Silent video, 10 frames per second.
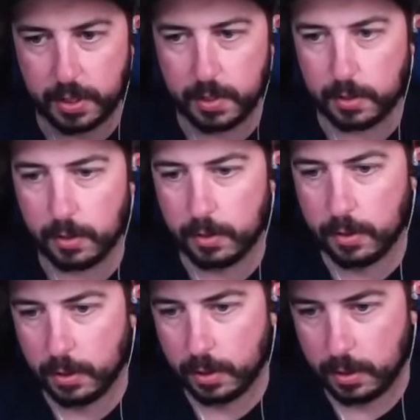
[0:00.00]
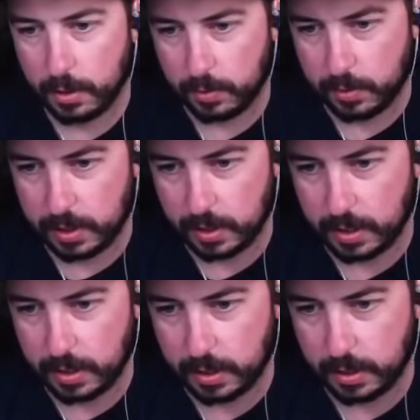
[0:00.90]
here that we can
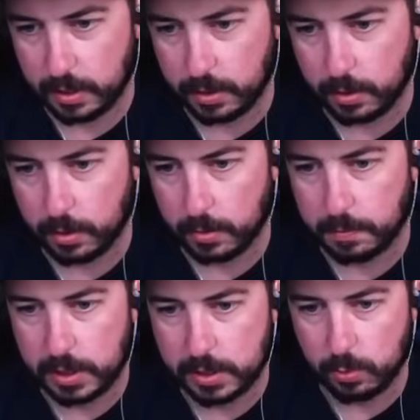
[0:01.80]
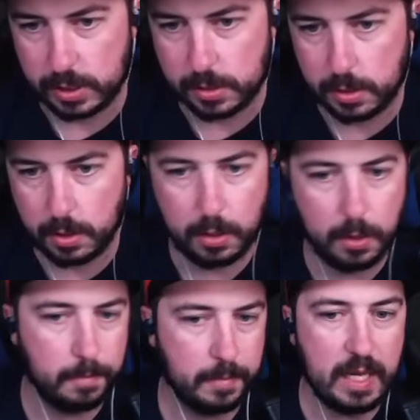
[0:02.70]
kind of get a little peeksy-weeksy.
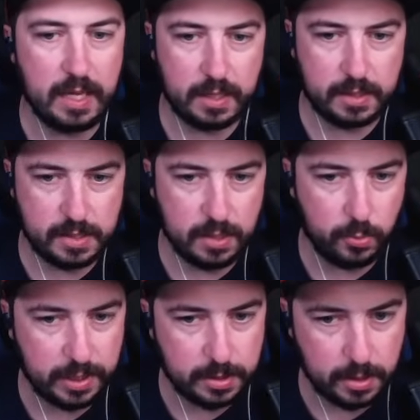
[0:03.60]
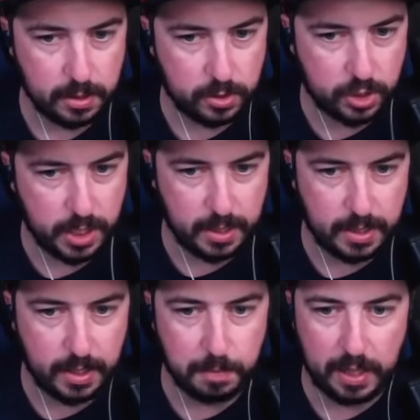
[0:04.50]
Peeksy-weeksy?
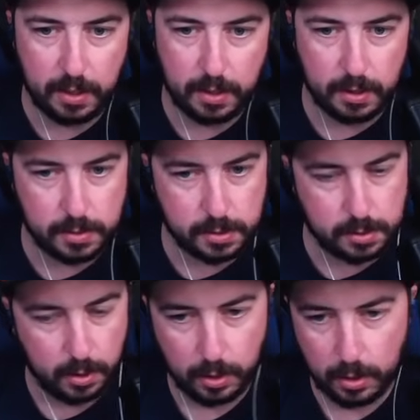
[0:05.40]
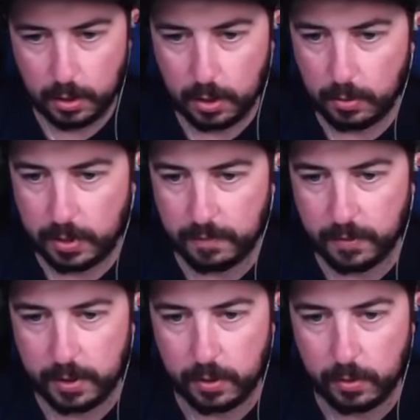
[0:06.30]
Cheeky peekies? whatever
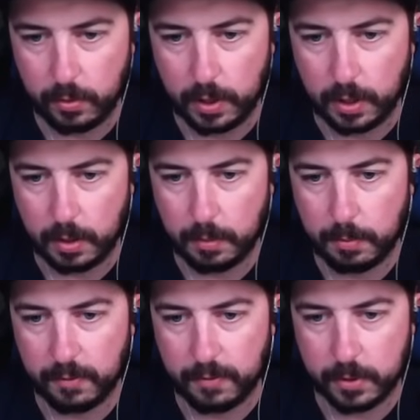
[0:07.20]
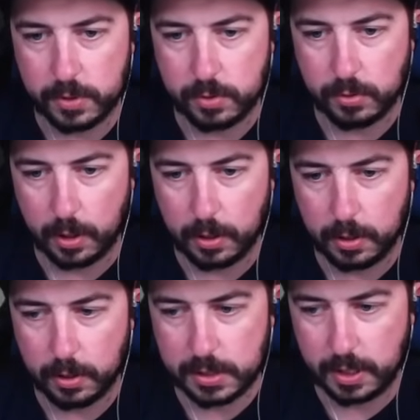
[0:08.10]
you prefer to call it.
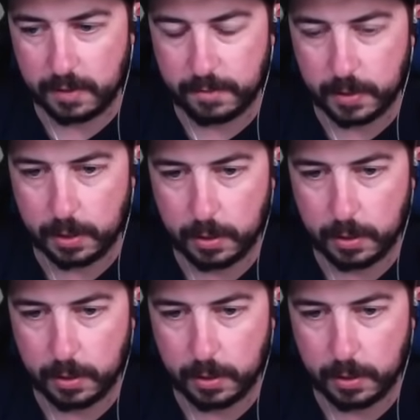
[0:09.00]
It's kind of funny.